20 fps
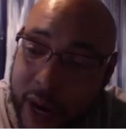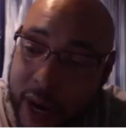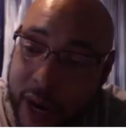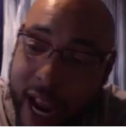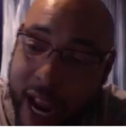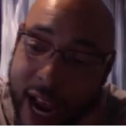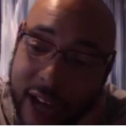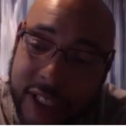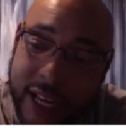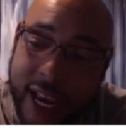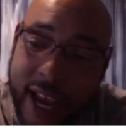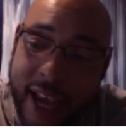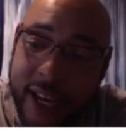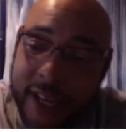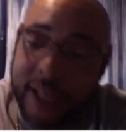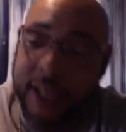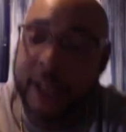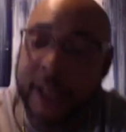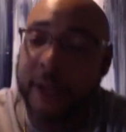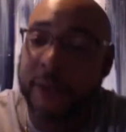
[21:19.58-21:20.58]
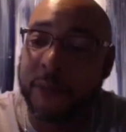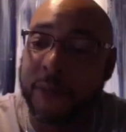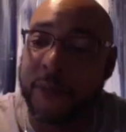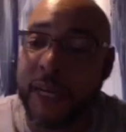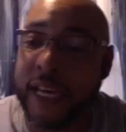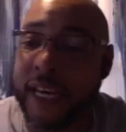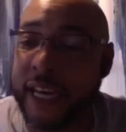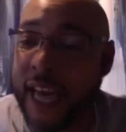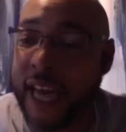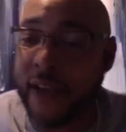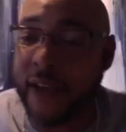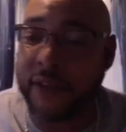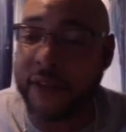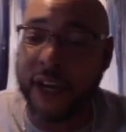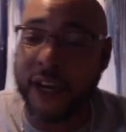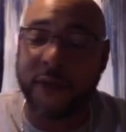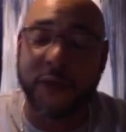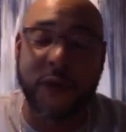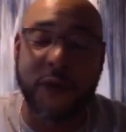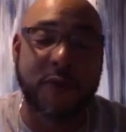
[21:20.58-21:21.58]
We actually we didn't have
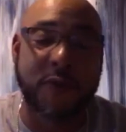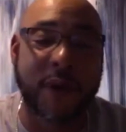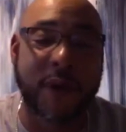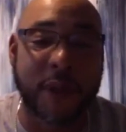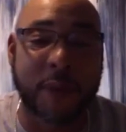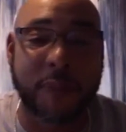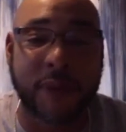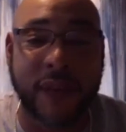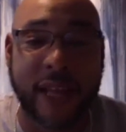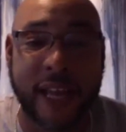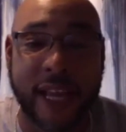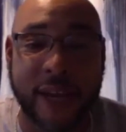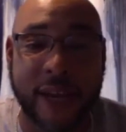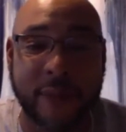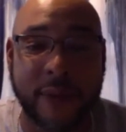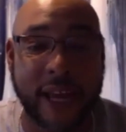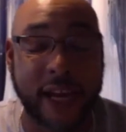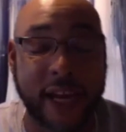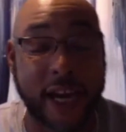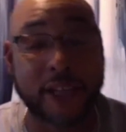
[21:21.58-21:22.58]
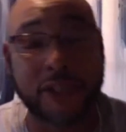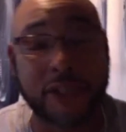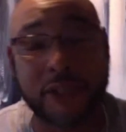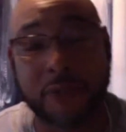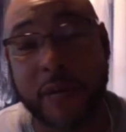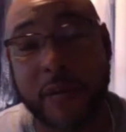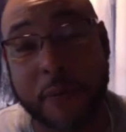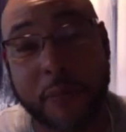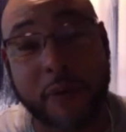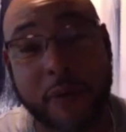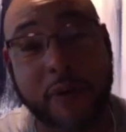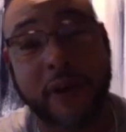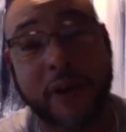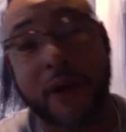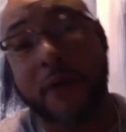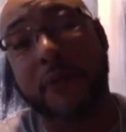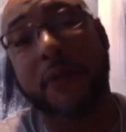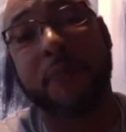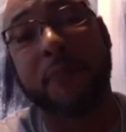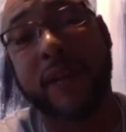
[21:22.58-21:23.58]
enough room on the plane. We had extra people
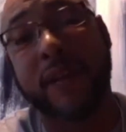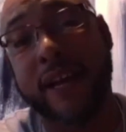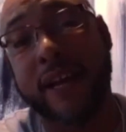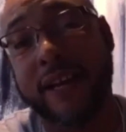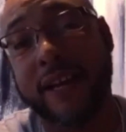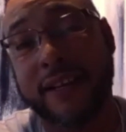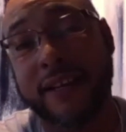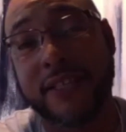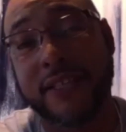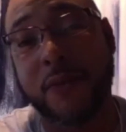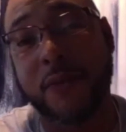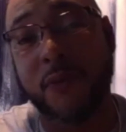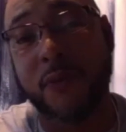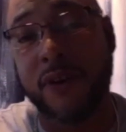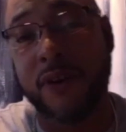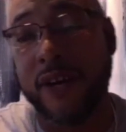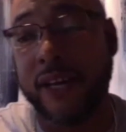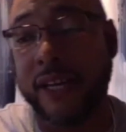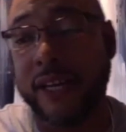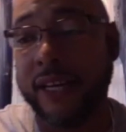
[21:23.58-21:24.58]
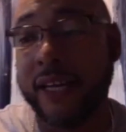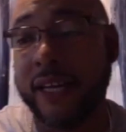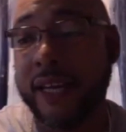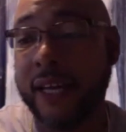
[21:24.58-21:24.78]
on the plane because he won.